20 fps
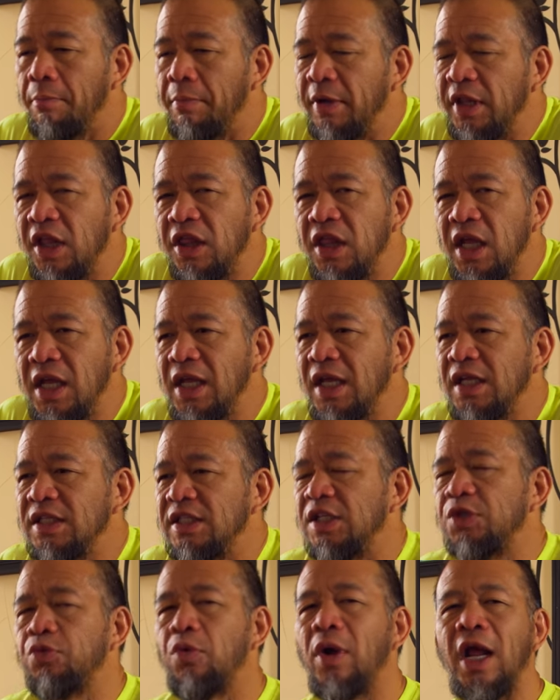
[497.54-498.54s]
but the thing
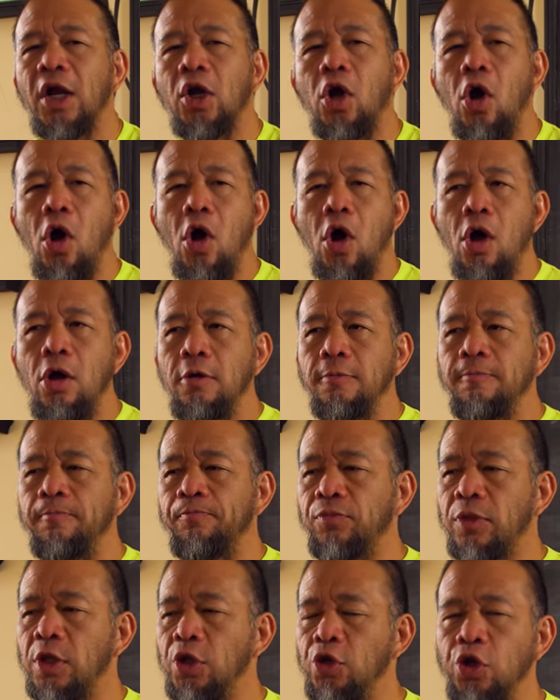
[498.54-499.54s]
is, it's what I
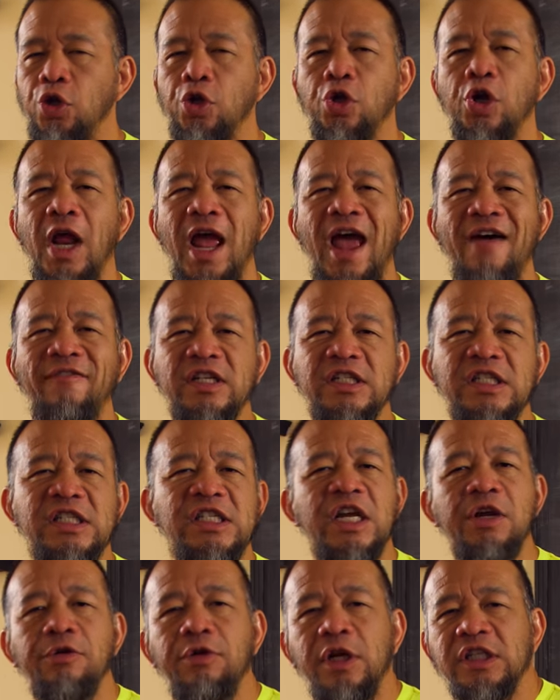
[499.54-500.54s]
call, you're gonna have a
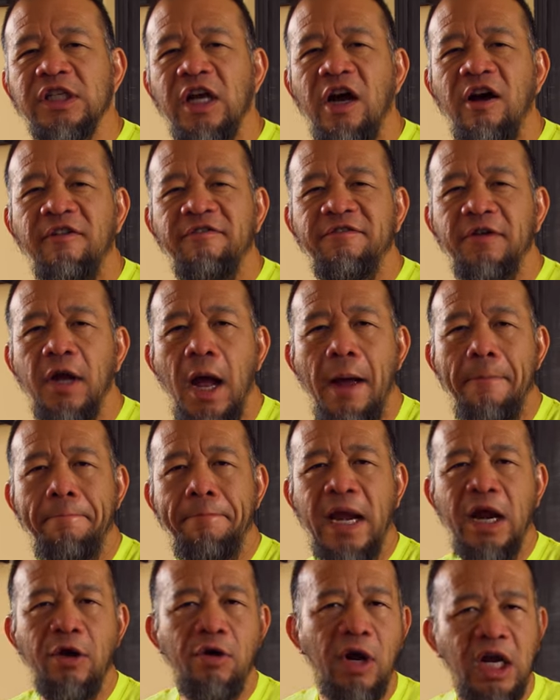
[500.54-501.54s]
series of
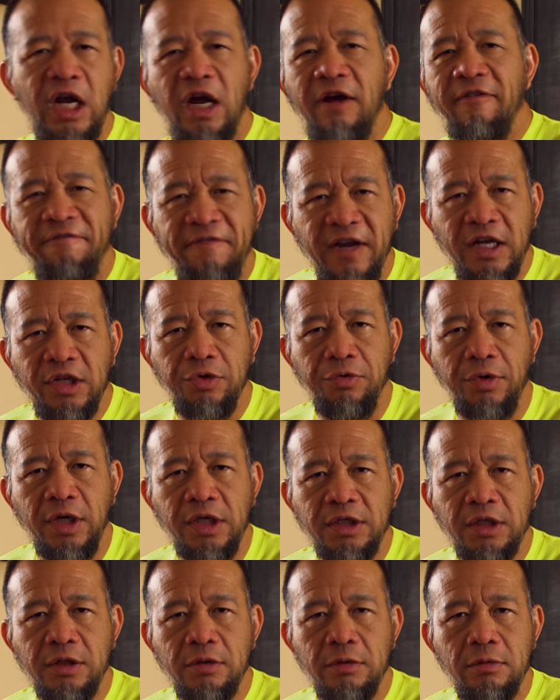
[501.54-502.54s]
Pyrrhic
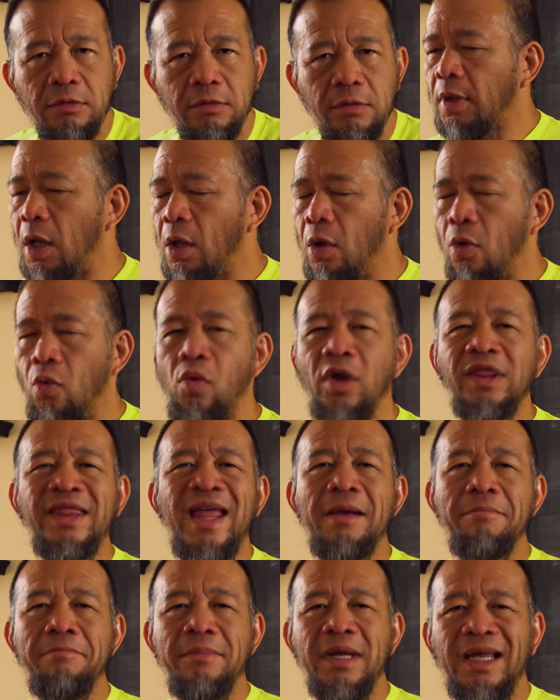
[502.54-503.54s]
victories. What
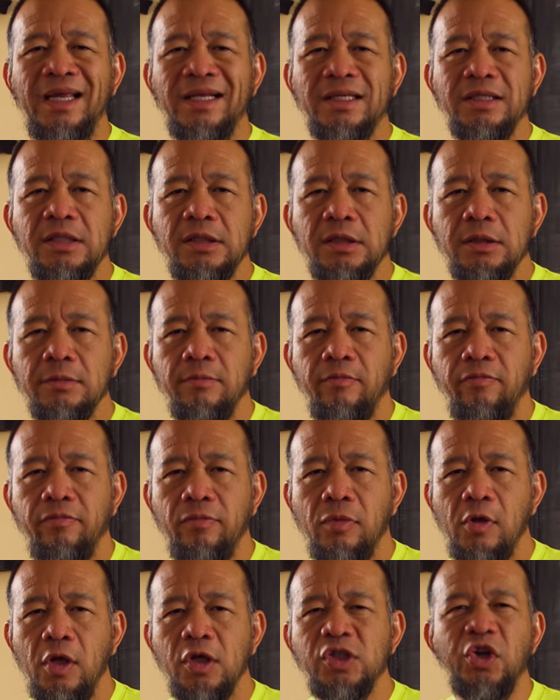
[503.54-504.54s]
that means,
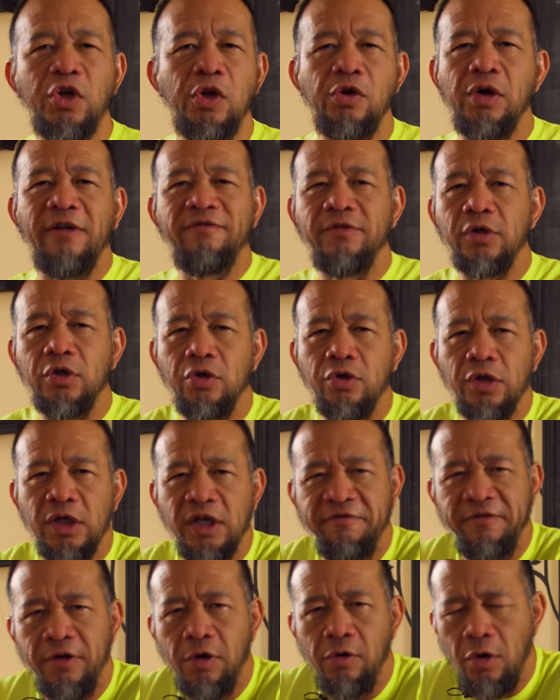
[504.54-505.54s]
so you don't have to
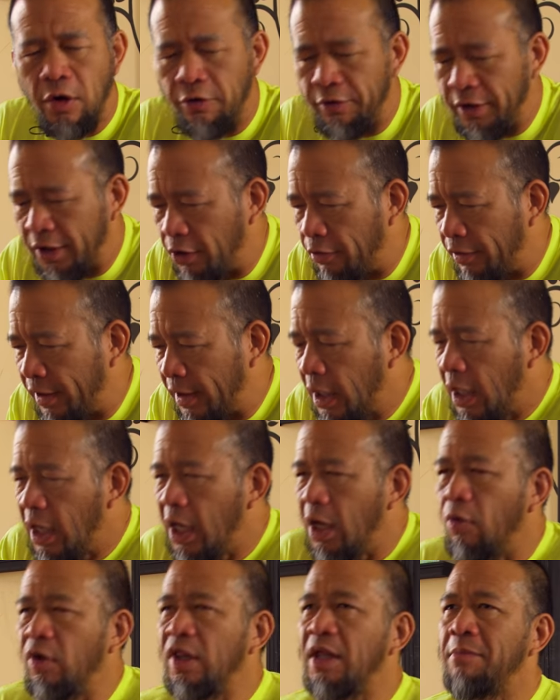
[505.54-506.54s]
Google if you don't already know it.
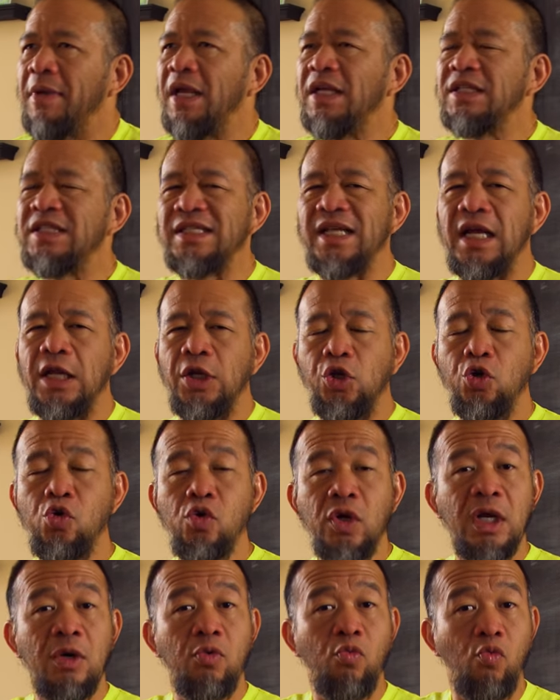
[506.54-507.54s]
What that means is that
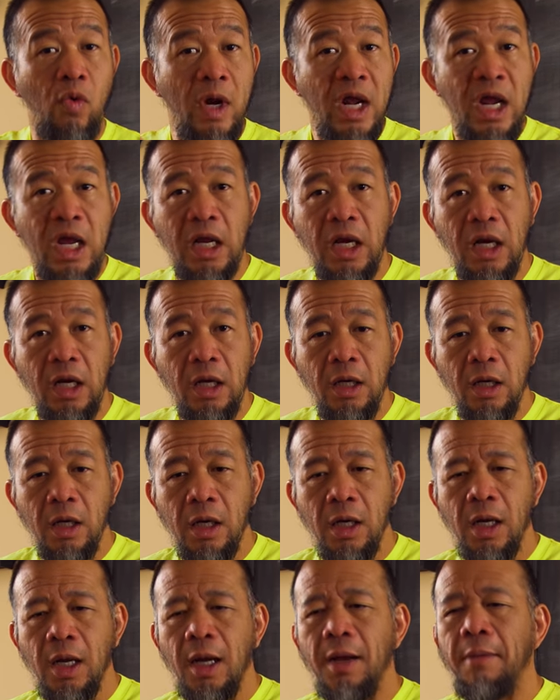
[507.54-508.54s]
you can win,
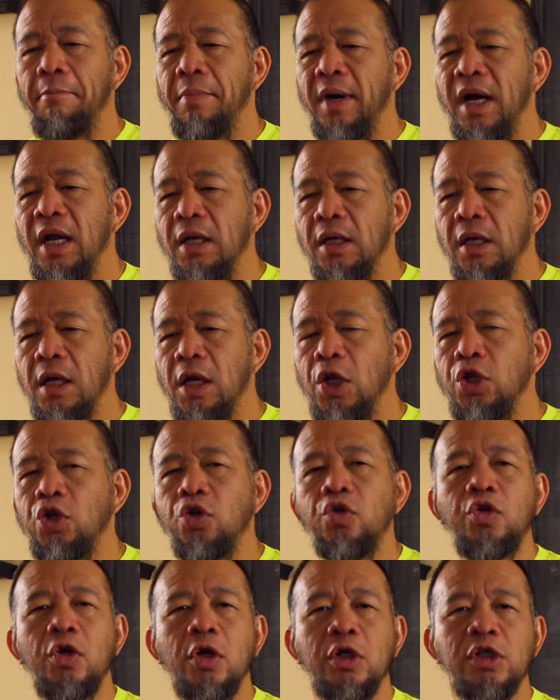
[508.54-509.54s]
but
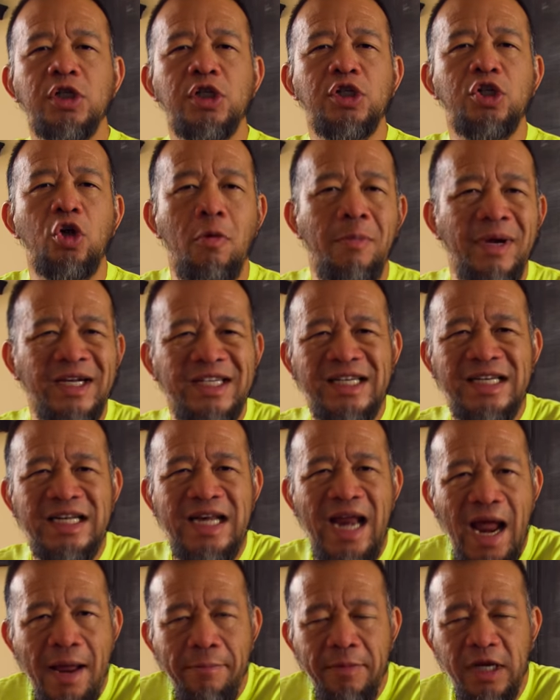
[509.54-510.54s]
you took so much
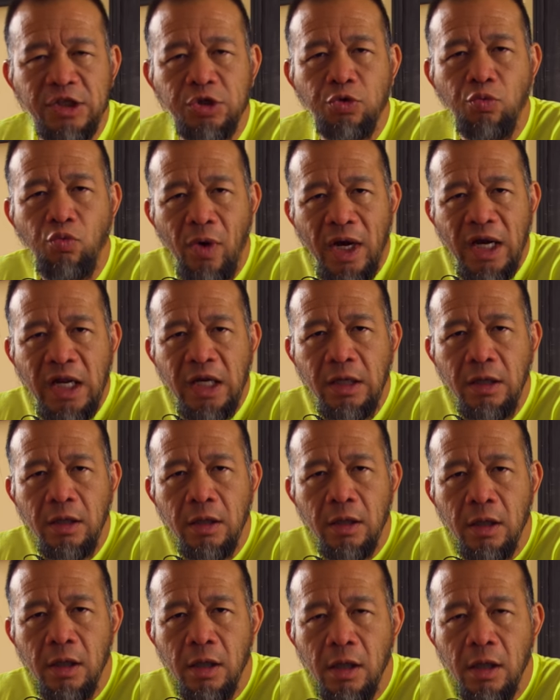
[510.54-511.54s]
damage winning